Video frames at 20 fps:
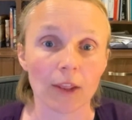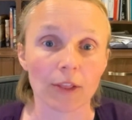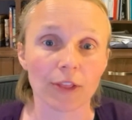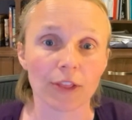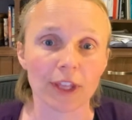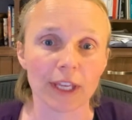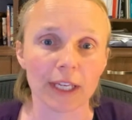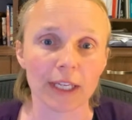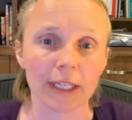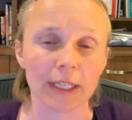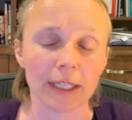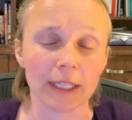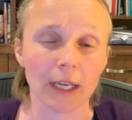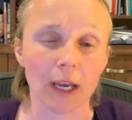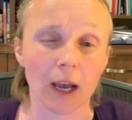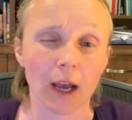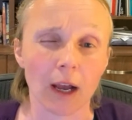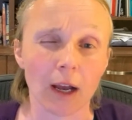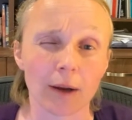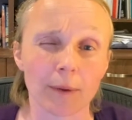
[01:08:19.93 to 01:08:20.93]

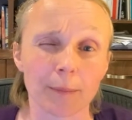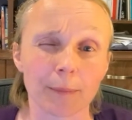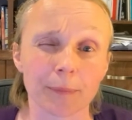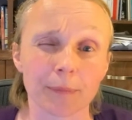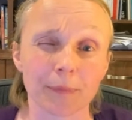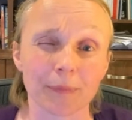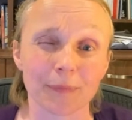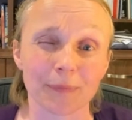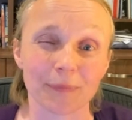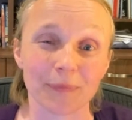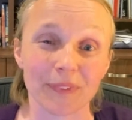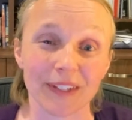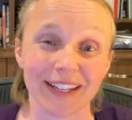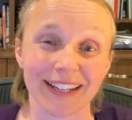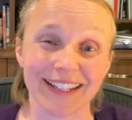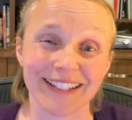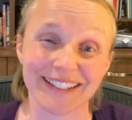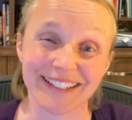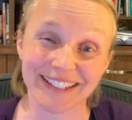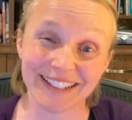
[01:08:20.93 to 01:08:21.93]

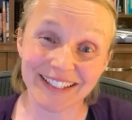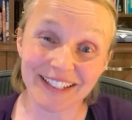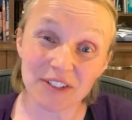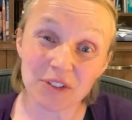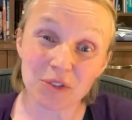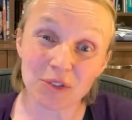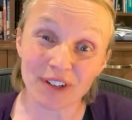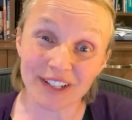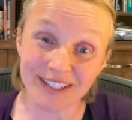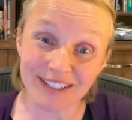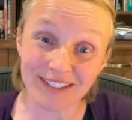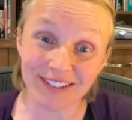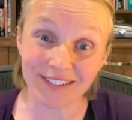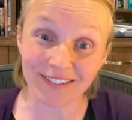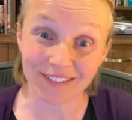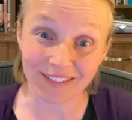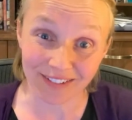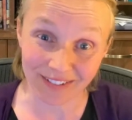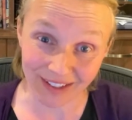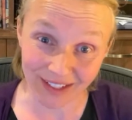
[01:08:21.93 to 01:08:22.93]
It's an
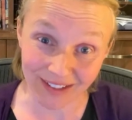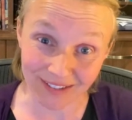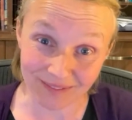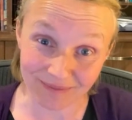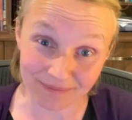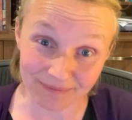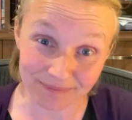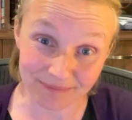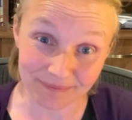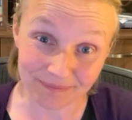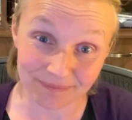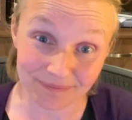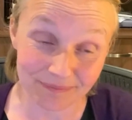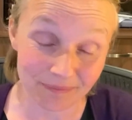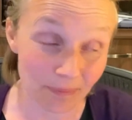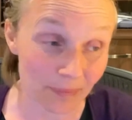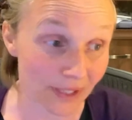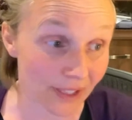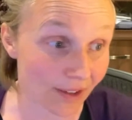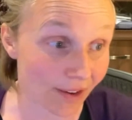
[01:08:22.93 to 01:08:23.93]
interesting thing,
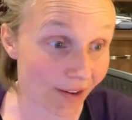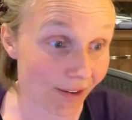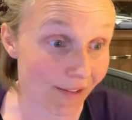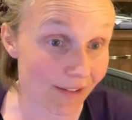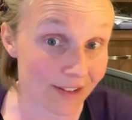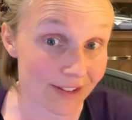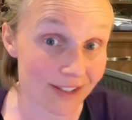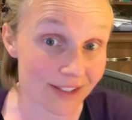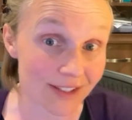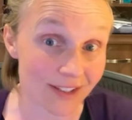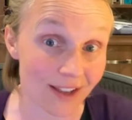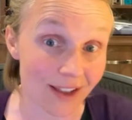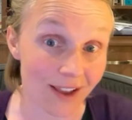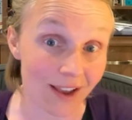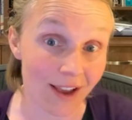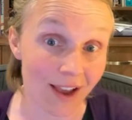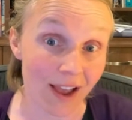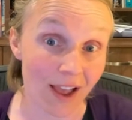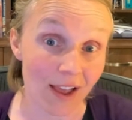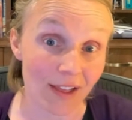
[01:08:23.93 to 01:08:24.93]
because
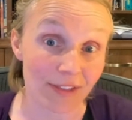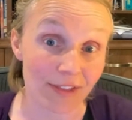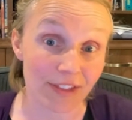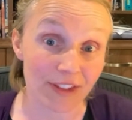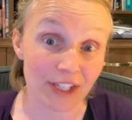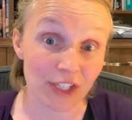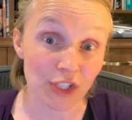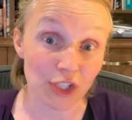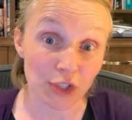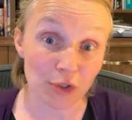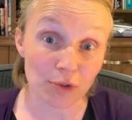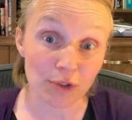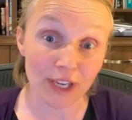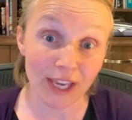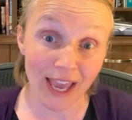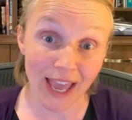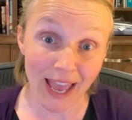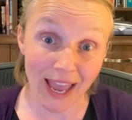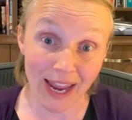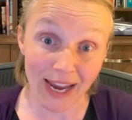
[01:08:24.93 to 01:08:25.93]
the
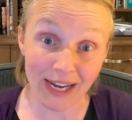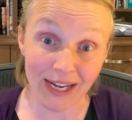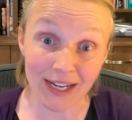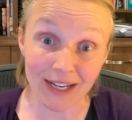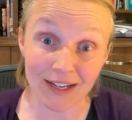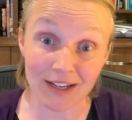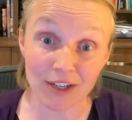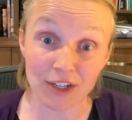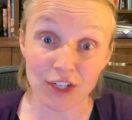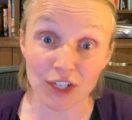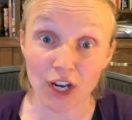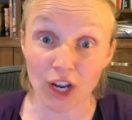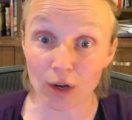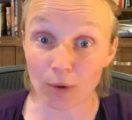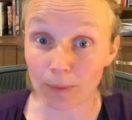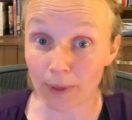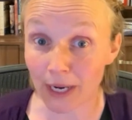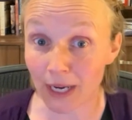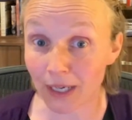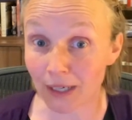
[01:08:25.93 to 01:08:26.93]
UK,
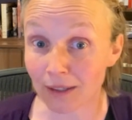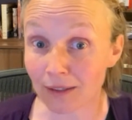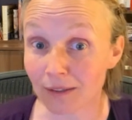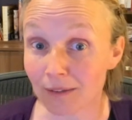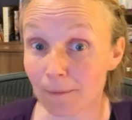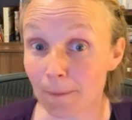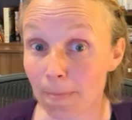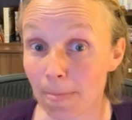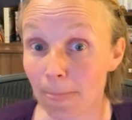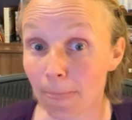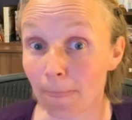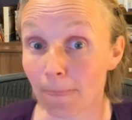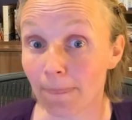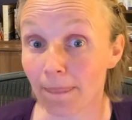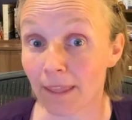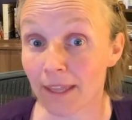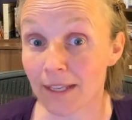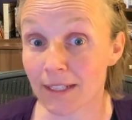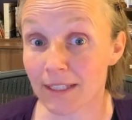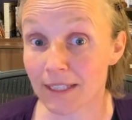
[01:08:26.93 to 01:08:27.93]
knowing
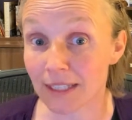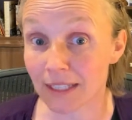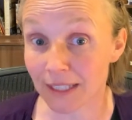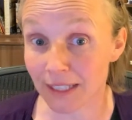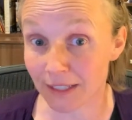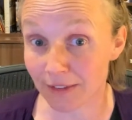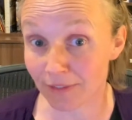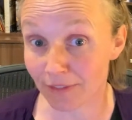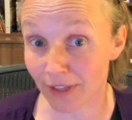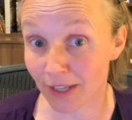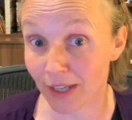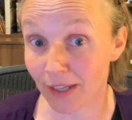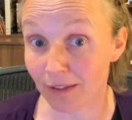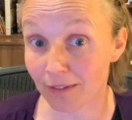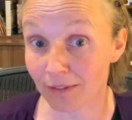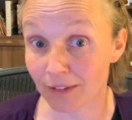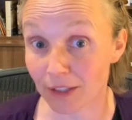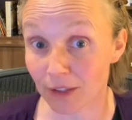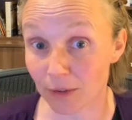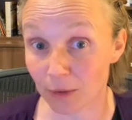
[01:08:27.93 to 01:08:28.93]
it's
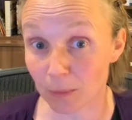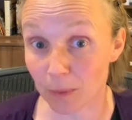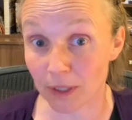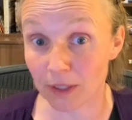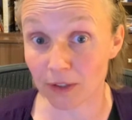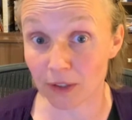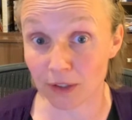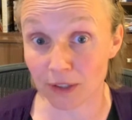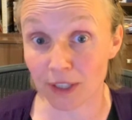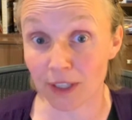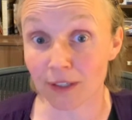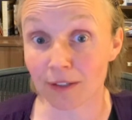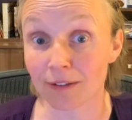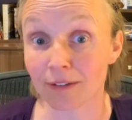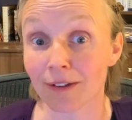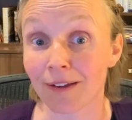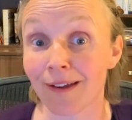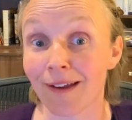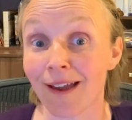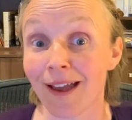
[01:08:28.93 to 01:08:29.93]
leaving the European
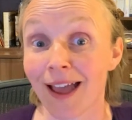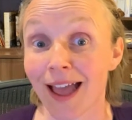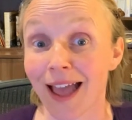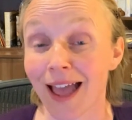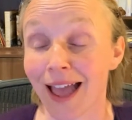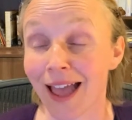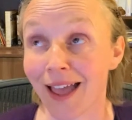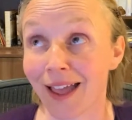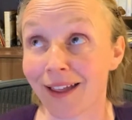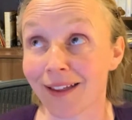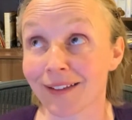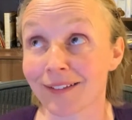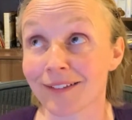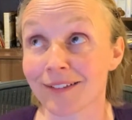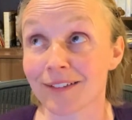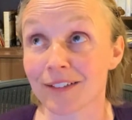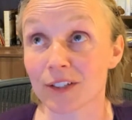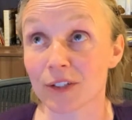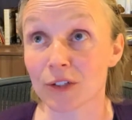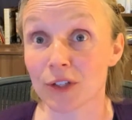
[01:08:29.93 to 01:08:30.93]
Union,
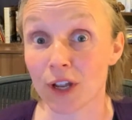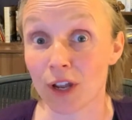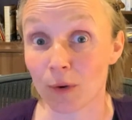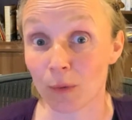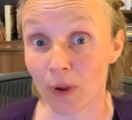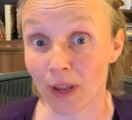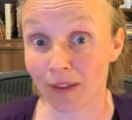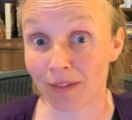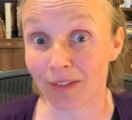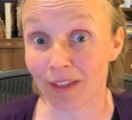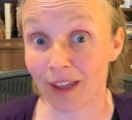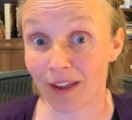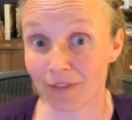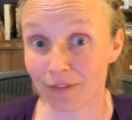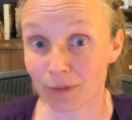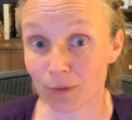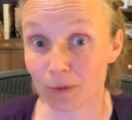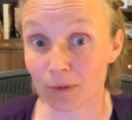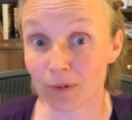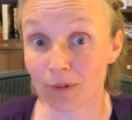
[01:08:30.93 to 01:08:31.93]
and knowing
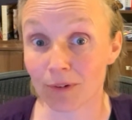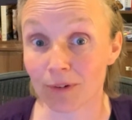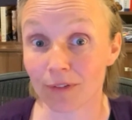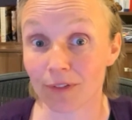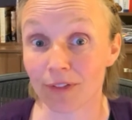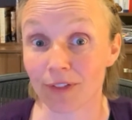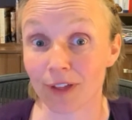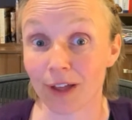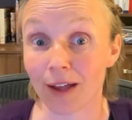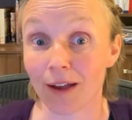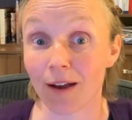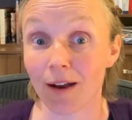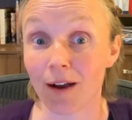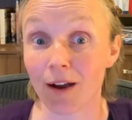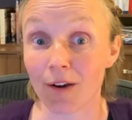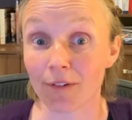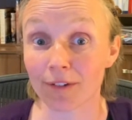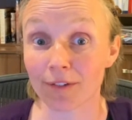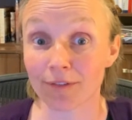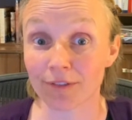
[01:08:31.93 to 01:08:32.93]
therefore that
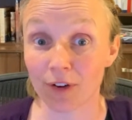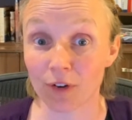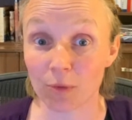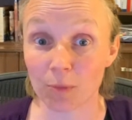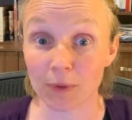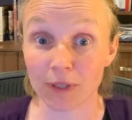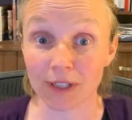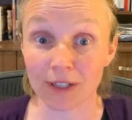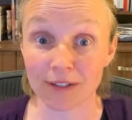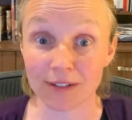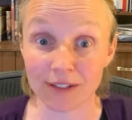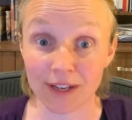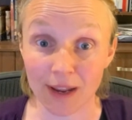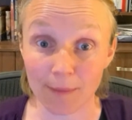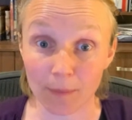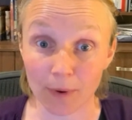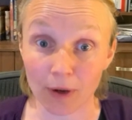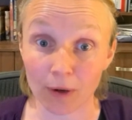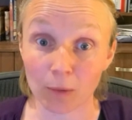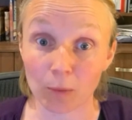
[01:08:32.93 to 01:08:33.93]
our involvement in
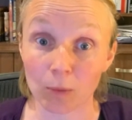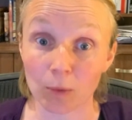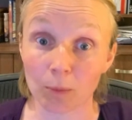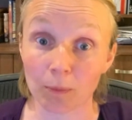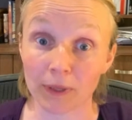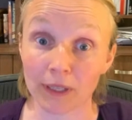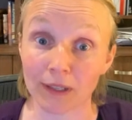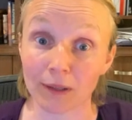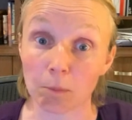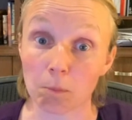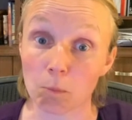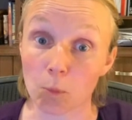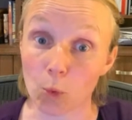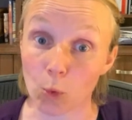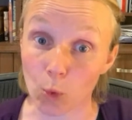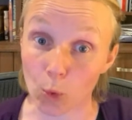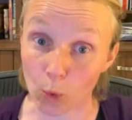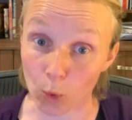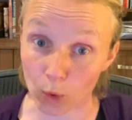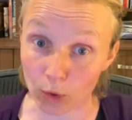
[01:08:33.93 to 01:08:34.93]
demo will be
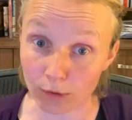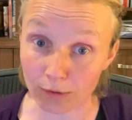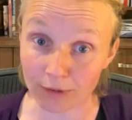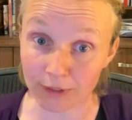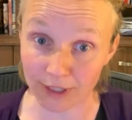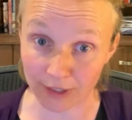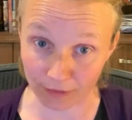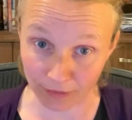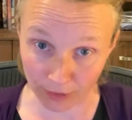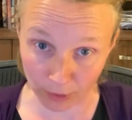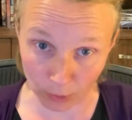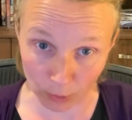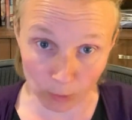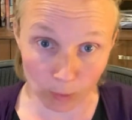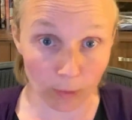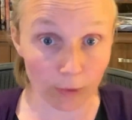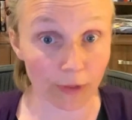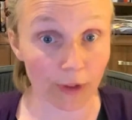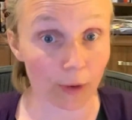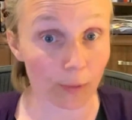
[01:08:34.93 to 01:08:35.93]
more
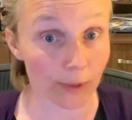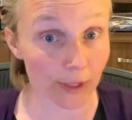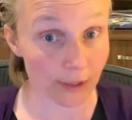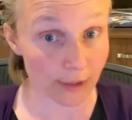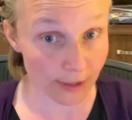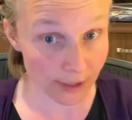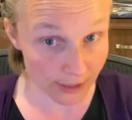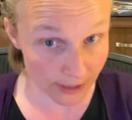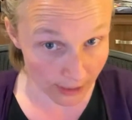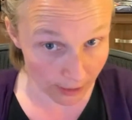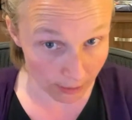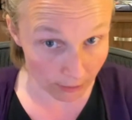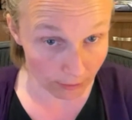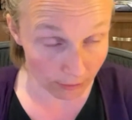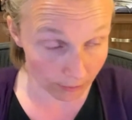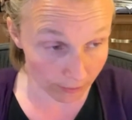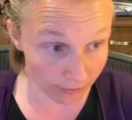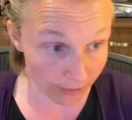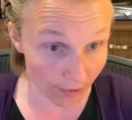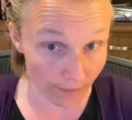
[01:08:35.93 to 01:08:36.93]
difficult, although we are
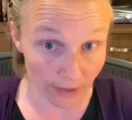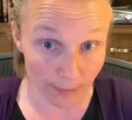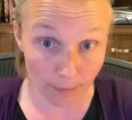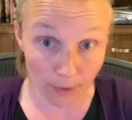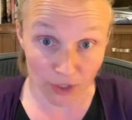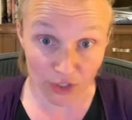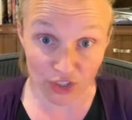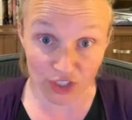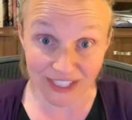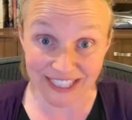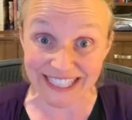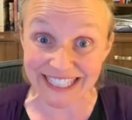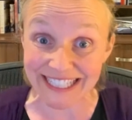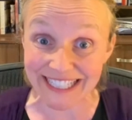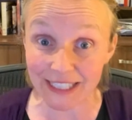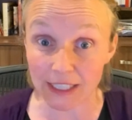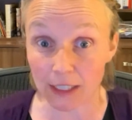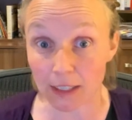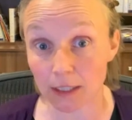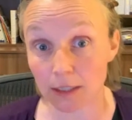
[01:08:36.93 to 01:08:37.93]
still very much
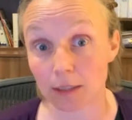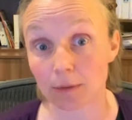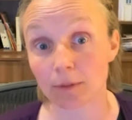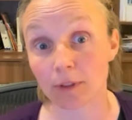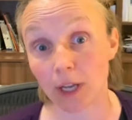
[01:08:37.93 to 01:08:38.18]
needed.